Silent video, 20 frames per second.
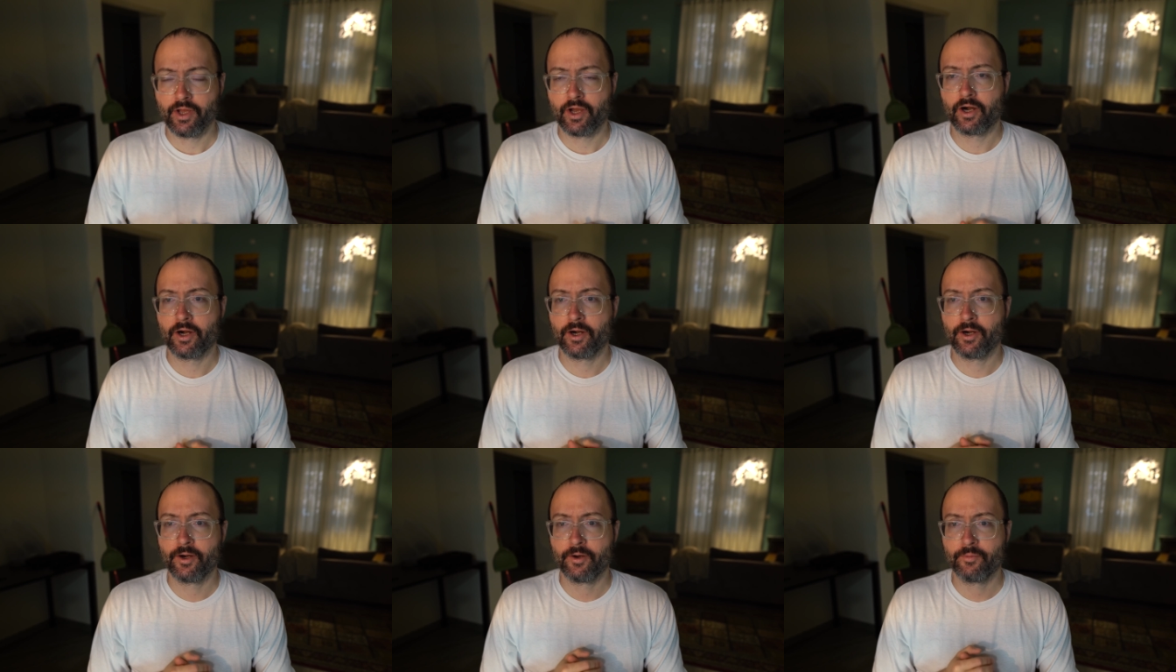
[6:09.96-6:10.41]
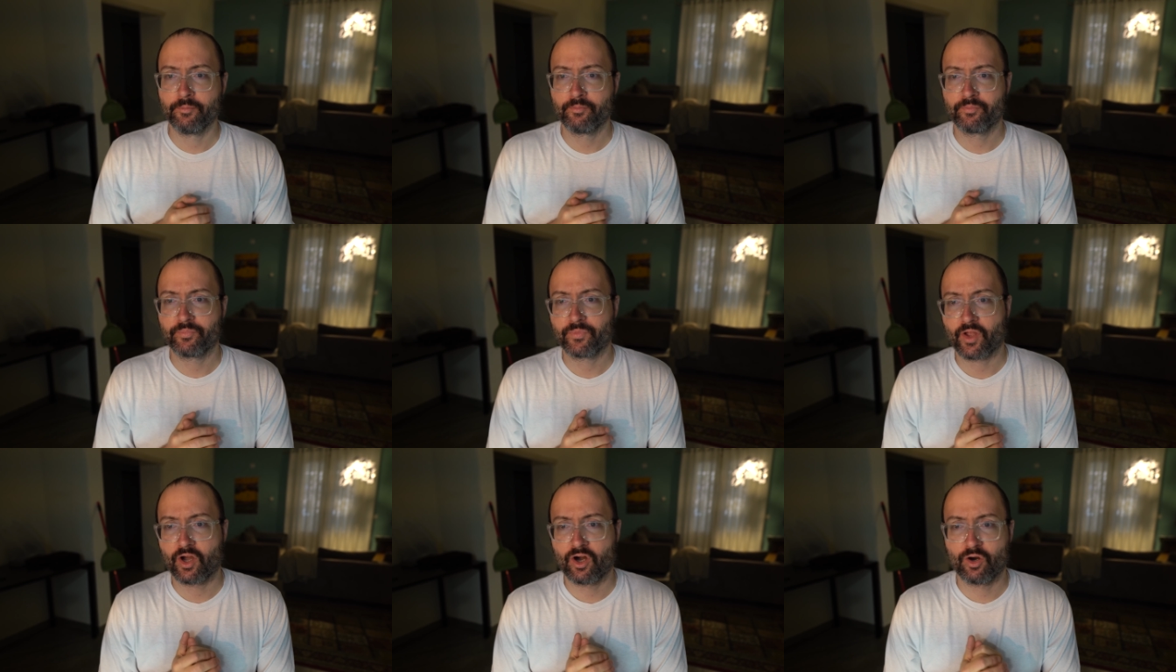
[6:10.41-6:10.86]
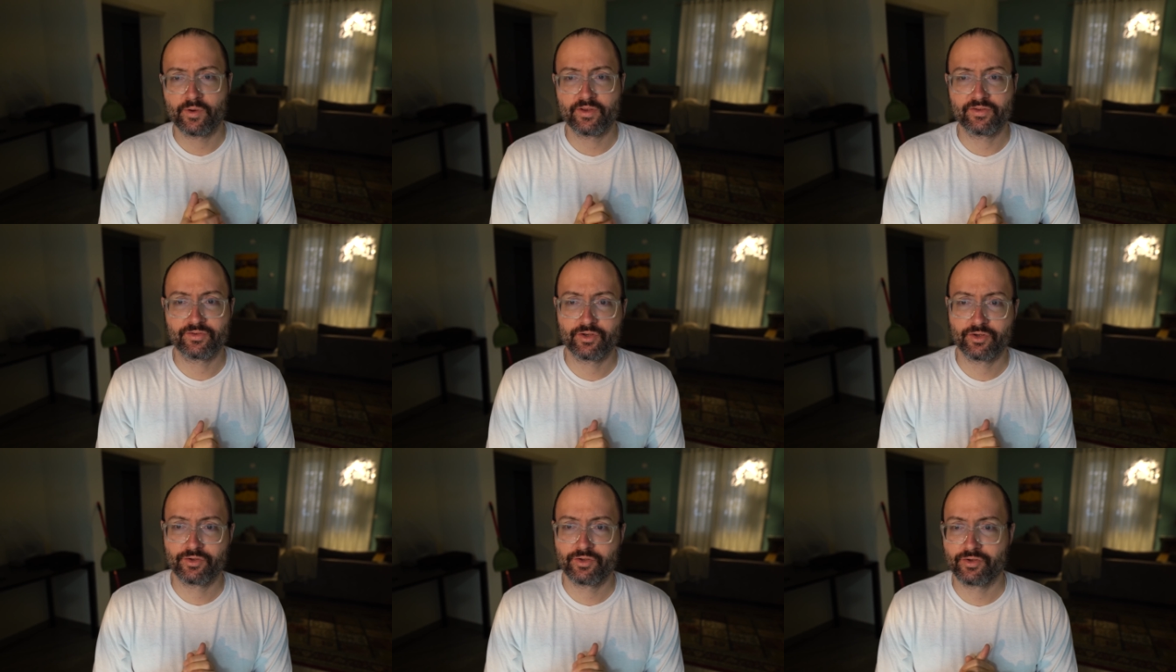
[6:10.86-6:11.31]

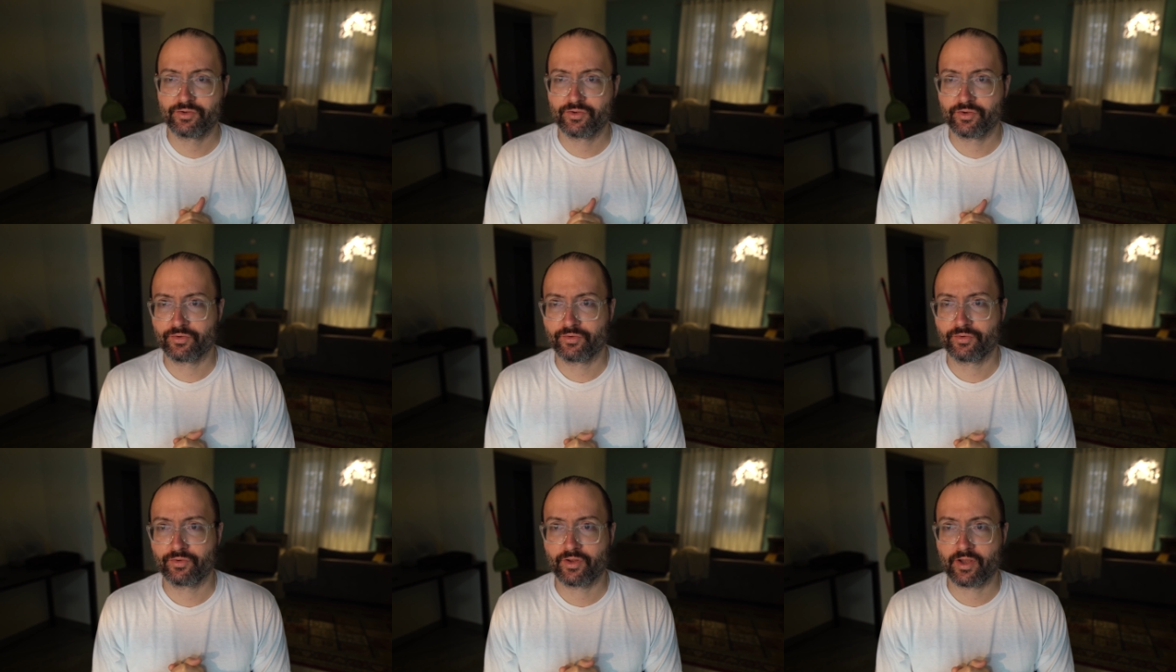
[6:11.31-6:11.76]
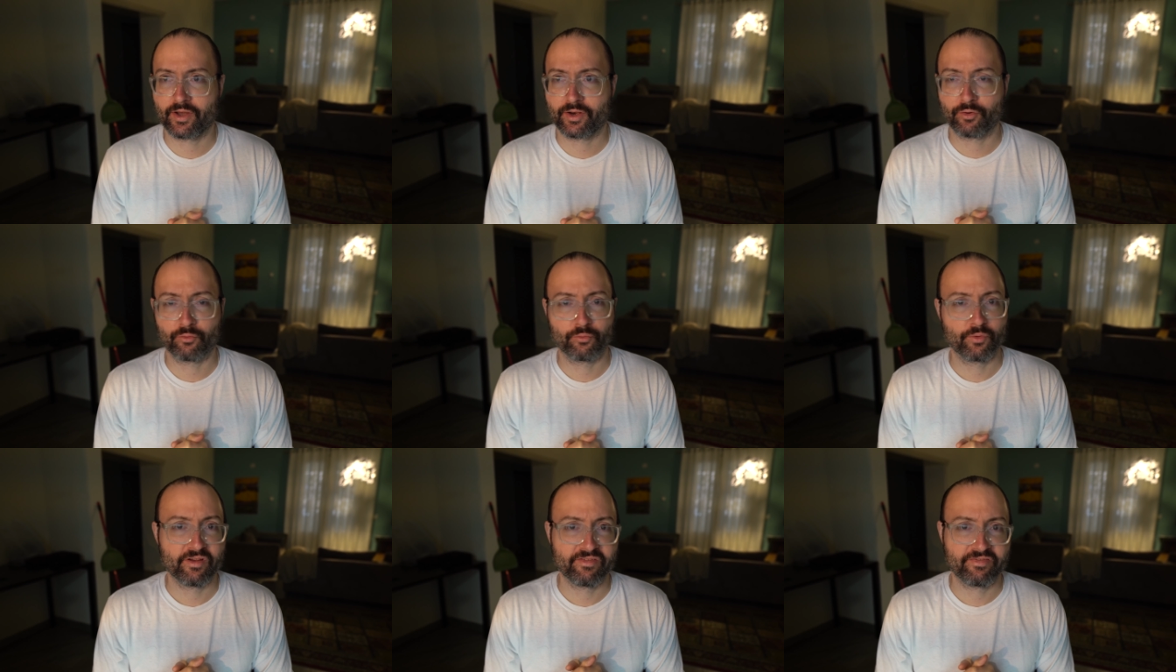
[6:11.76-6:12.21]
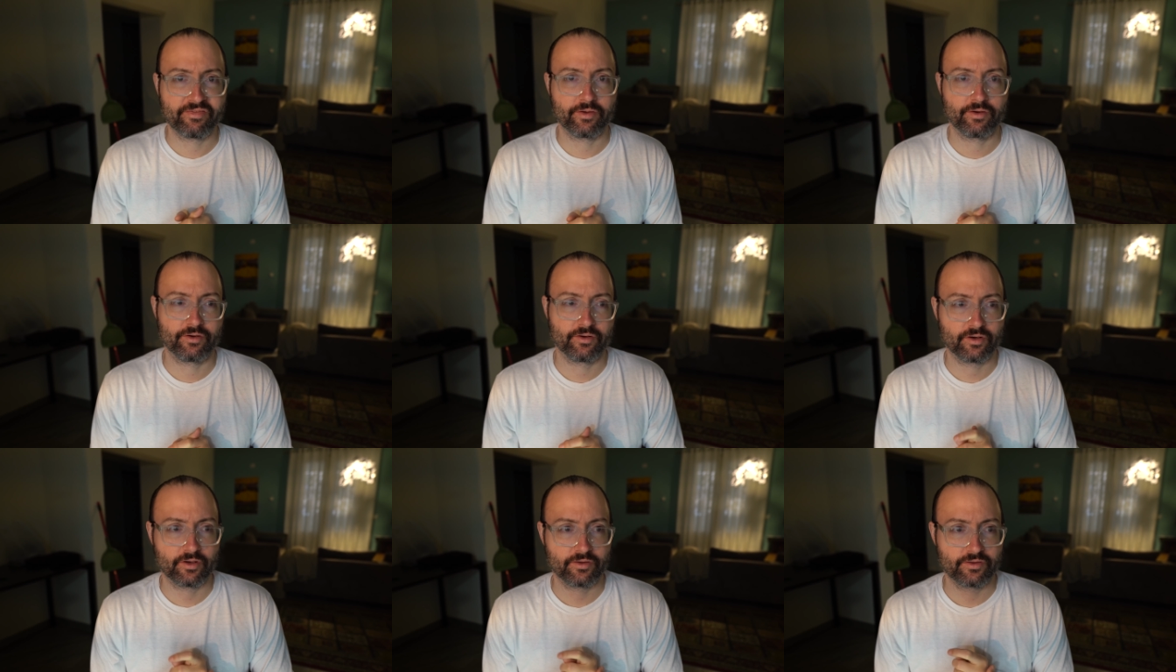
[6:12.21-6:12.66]
Always good to just kind of riff
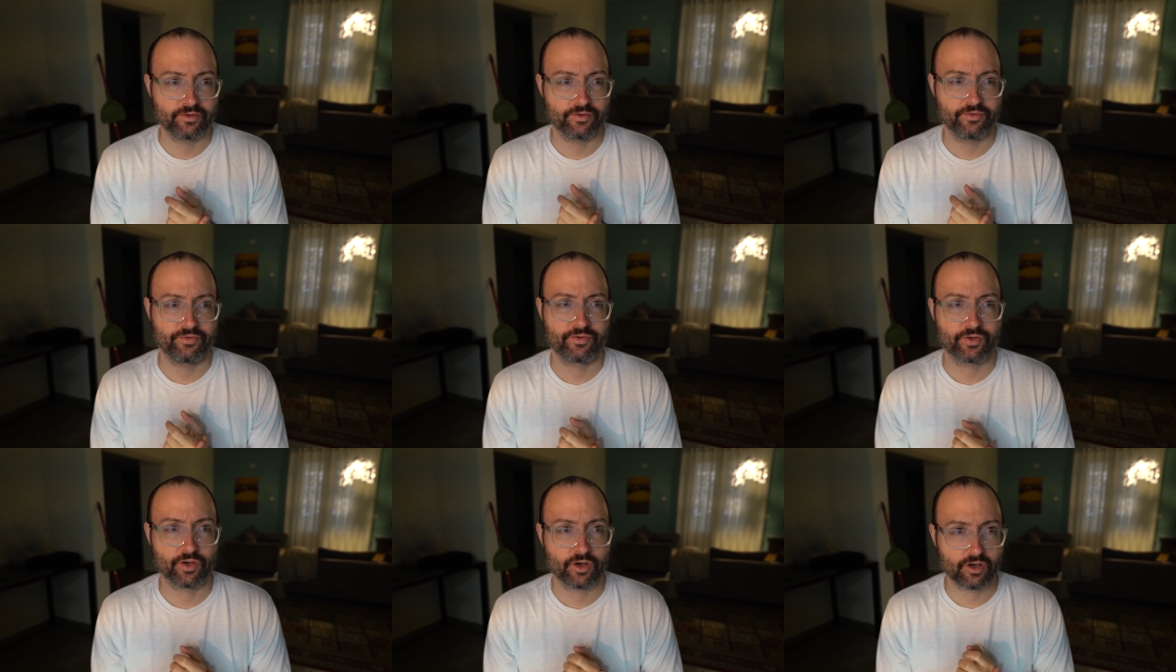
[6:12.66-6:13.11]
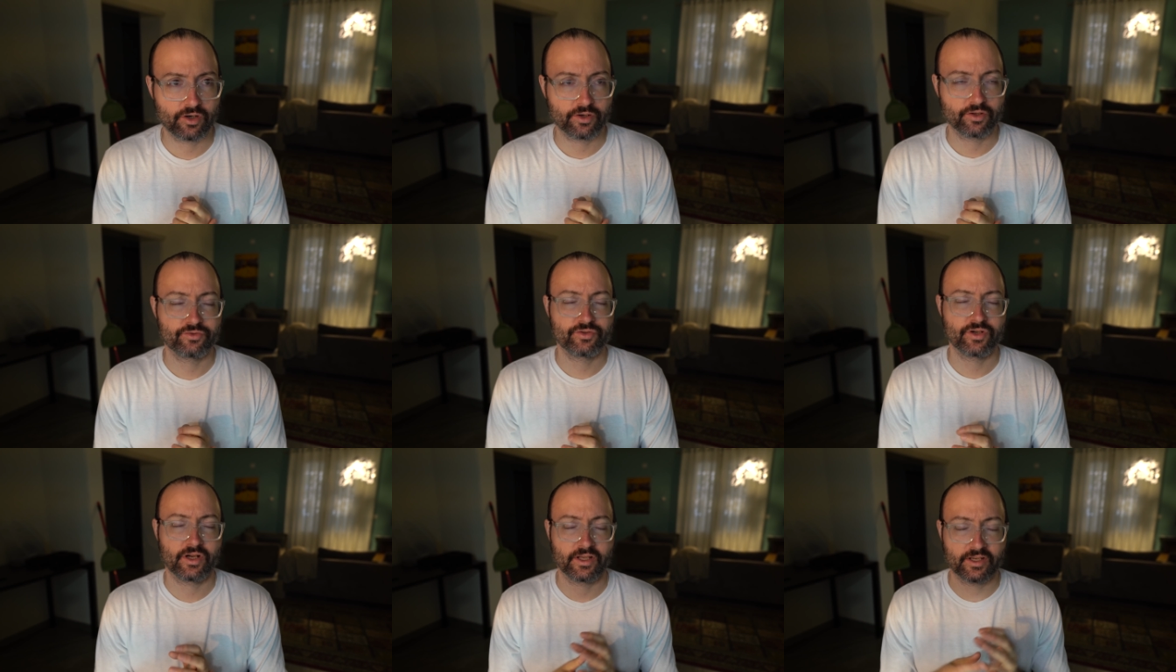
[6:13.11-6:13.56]
here at the start and try